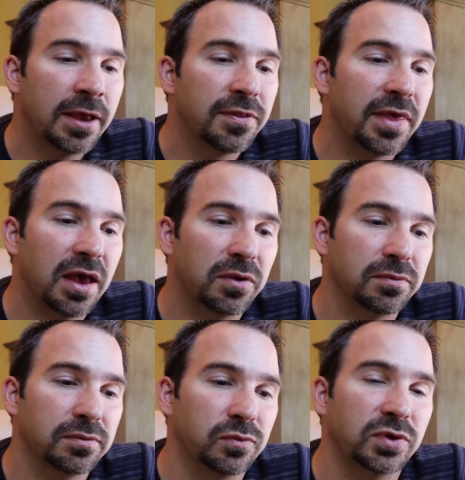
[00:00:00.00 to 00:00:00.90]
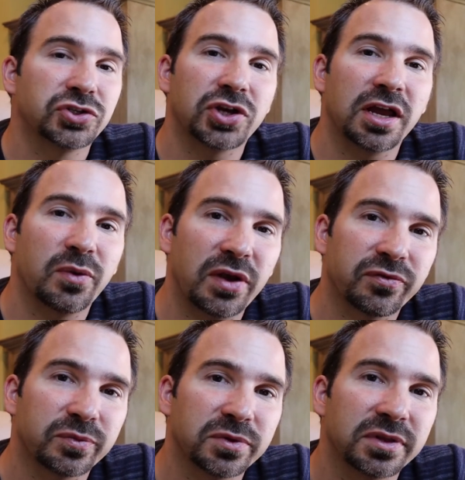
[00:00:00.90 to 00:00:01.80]
that we shy away
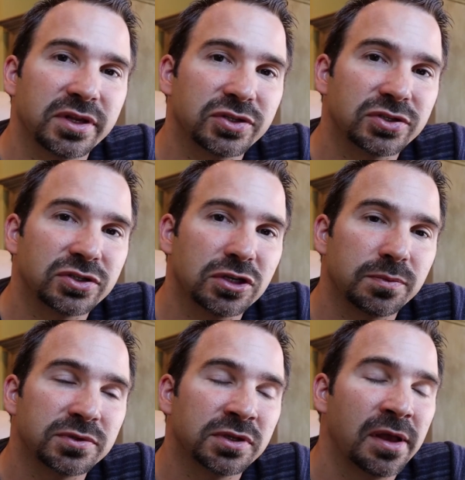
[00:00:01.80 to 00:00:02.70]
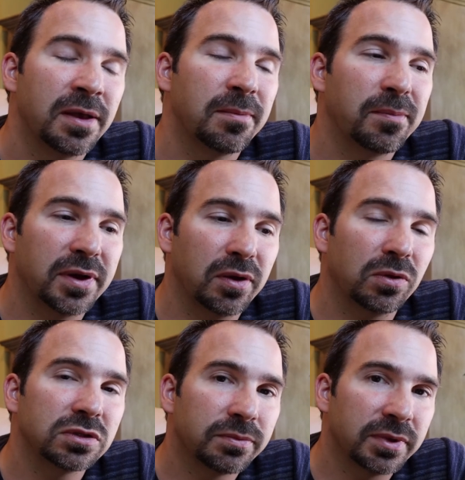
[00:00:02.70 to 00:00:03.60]
from relationships. But
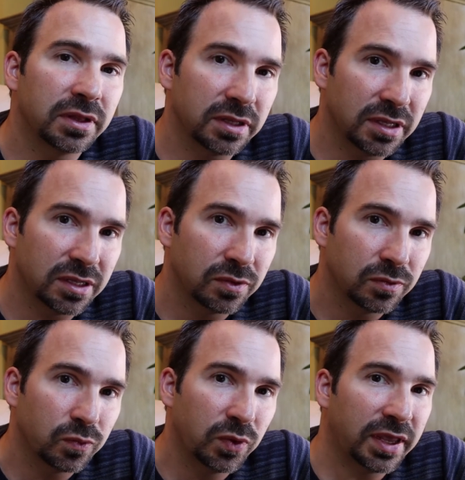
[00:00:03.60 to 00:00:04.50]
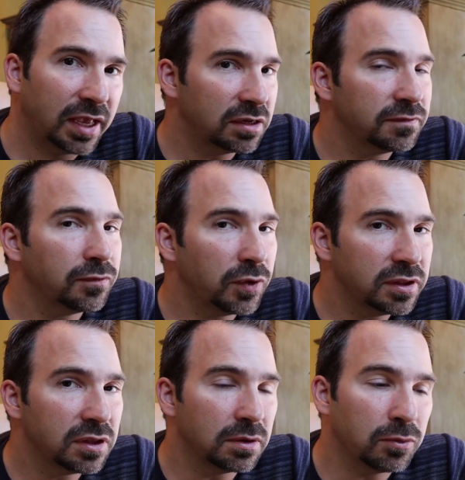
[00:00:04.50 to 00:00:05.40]
ultimately, we can't
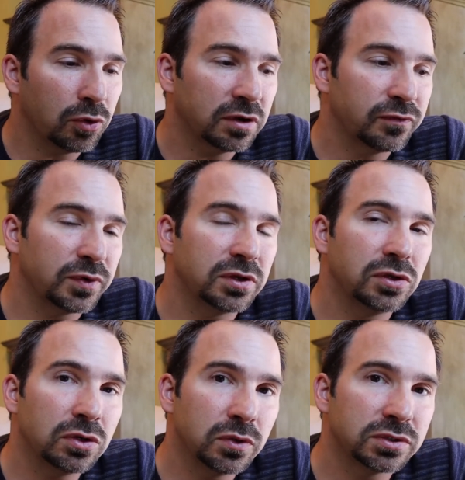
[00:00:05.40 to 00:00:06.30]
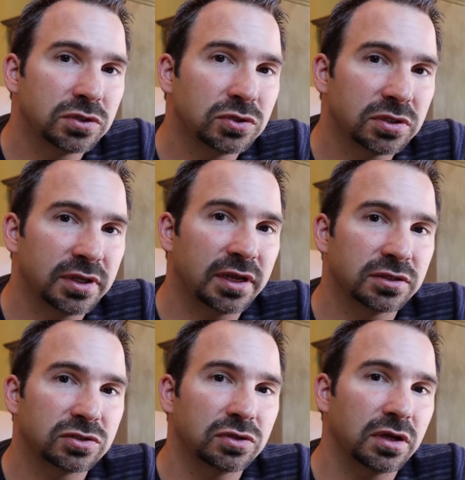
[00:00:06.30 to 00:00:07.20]
avoid them, or if we do, it's usually at
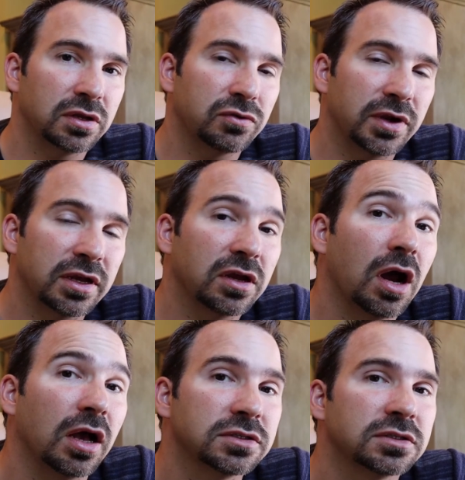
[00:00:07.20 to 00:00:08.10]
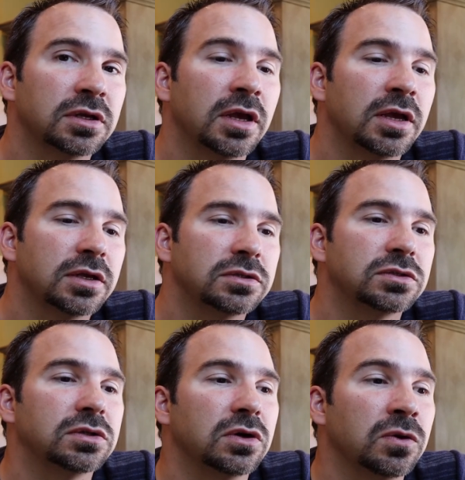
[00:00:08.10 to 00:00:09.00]
a, at a great cost. And
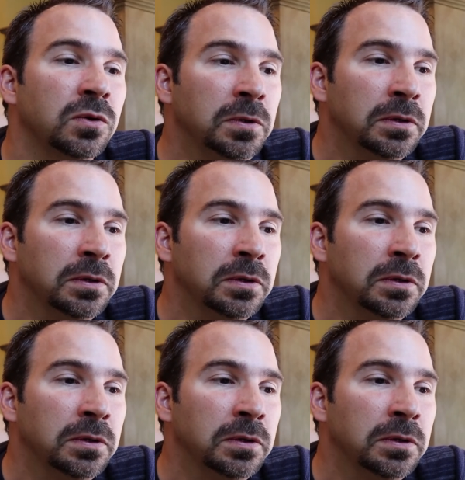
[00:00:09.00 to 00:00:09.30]
so